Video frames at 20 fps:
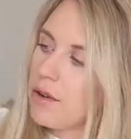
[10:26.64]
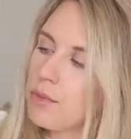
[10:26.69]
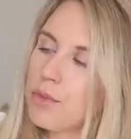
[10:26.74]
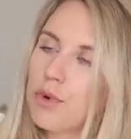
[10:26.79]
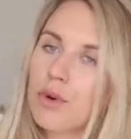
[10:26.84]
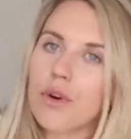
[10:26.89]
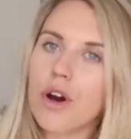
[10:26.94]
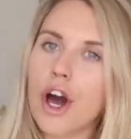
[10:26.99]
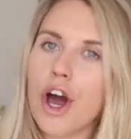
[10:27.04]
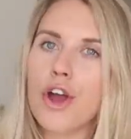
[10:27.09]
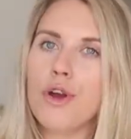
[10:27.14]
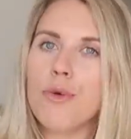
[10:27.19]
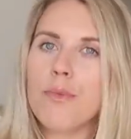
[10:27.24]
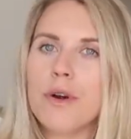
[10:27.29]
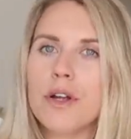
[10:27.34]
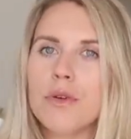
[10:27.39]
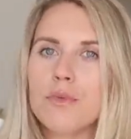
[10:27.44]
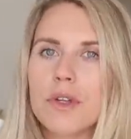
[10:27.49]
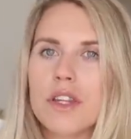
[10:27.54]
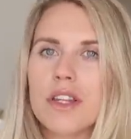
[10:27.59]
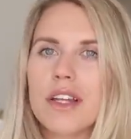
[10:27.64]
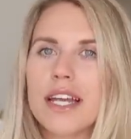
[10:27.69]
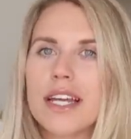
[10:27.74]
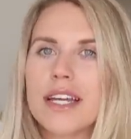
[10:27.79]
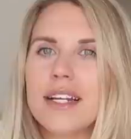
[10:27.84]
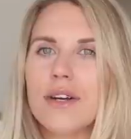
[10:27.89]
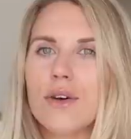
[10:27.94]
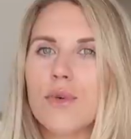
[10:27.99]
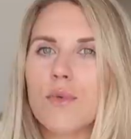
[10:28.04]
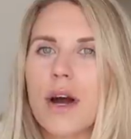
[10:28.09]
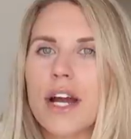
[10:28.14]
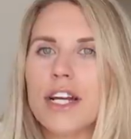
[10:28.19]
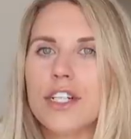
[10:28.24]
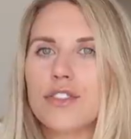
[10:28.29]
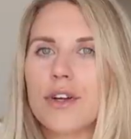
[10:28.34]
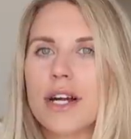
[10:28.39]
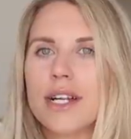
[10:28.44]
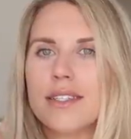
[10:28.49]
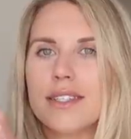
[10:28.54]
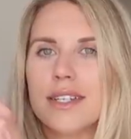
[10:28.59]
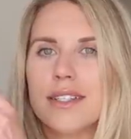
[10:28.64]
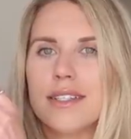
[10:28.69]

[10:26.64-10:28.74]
it more open with like a little white dress